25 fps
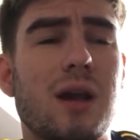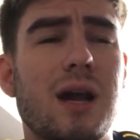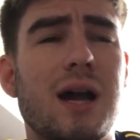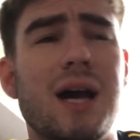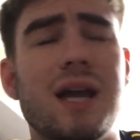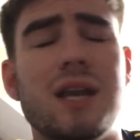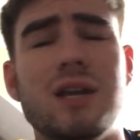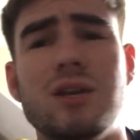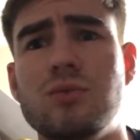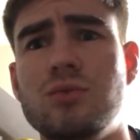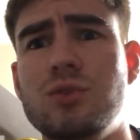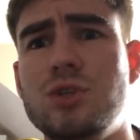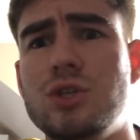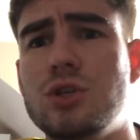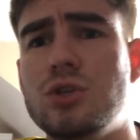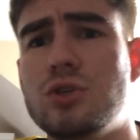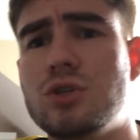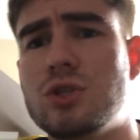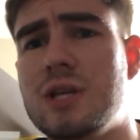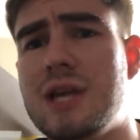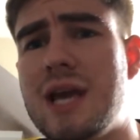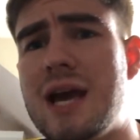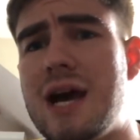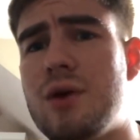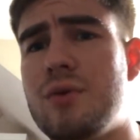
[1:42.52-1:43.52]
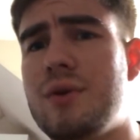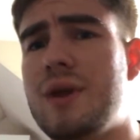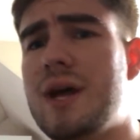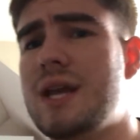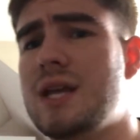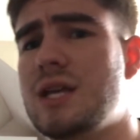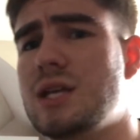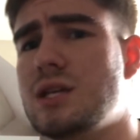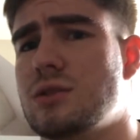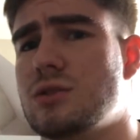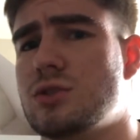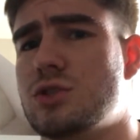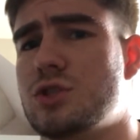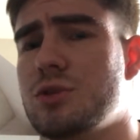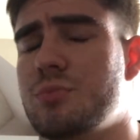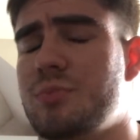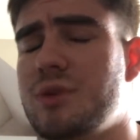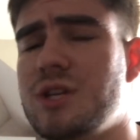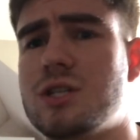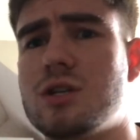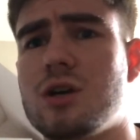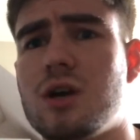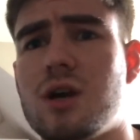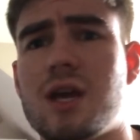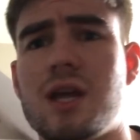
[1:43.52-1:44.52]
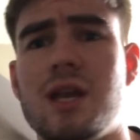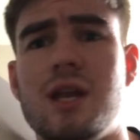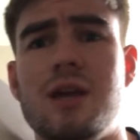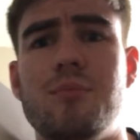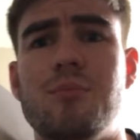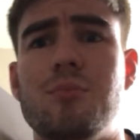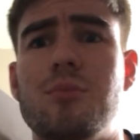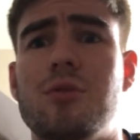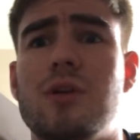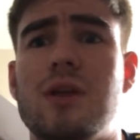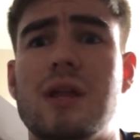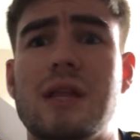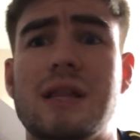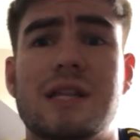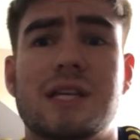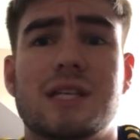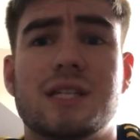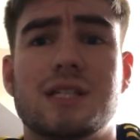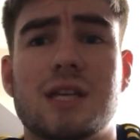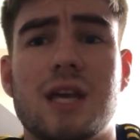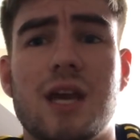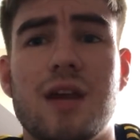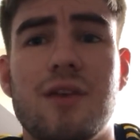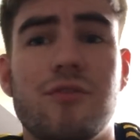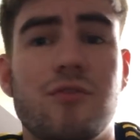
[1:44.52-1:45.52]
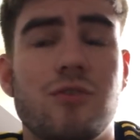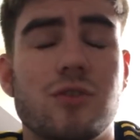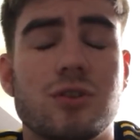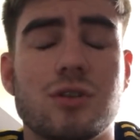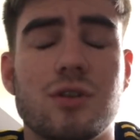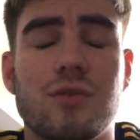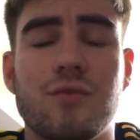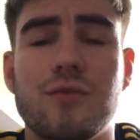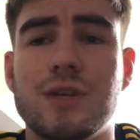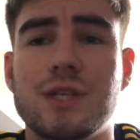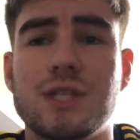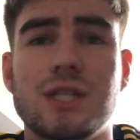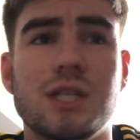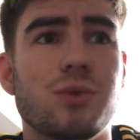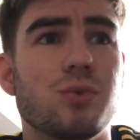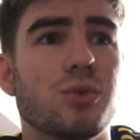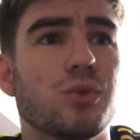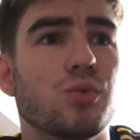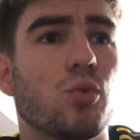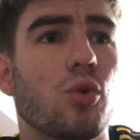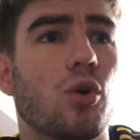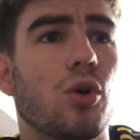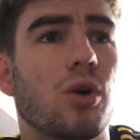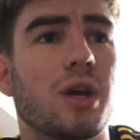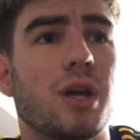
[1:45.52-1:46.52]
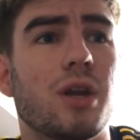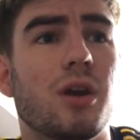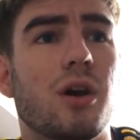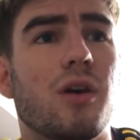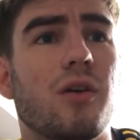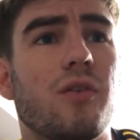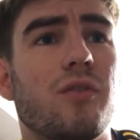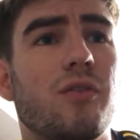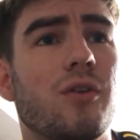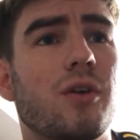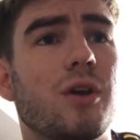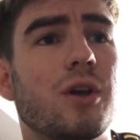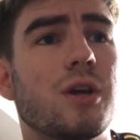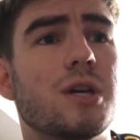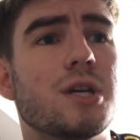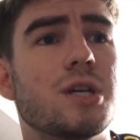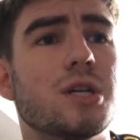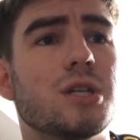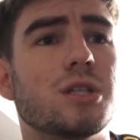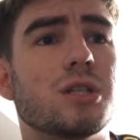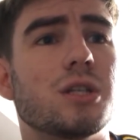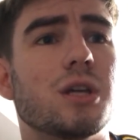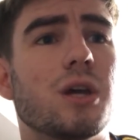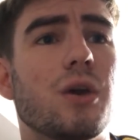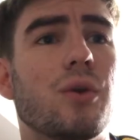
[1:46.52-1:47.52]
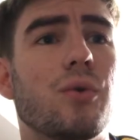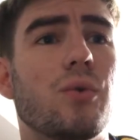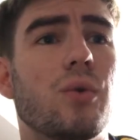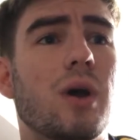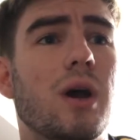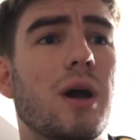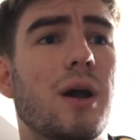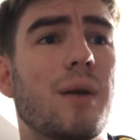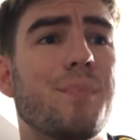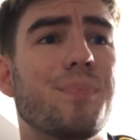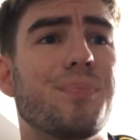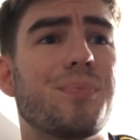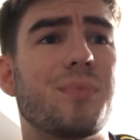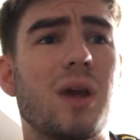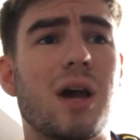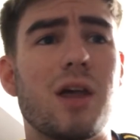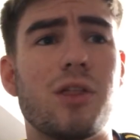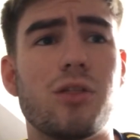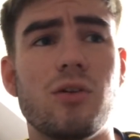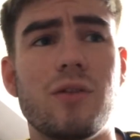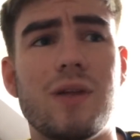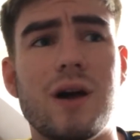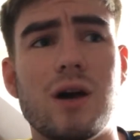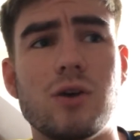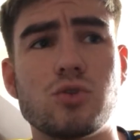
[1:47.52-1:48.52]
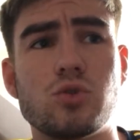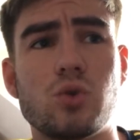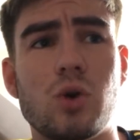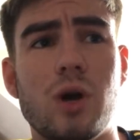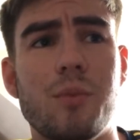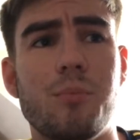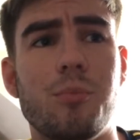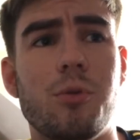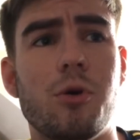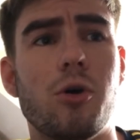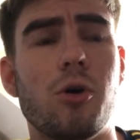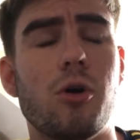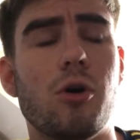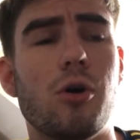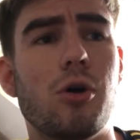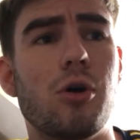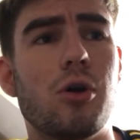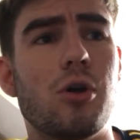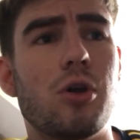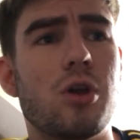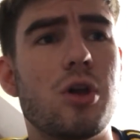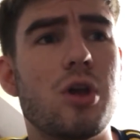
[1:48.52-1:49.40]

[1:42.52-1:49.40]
And usually El Neni should be tucking in, but this game for some reason he was walking off. So I thought that was quite poor.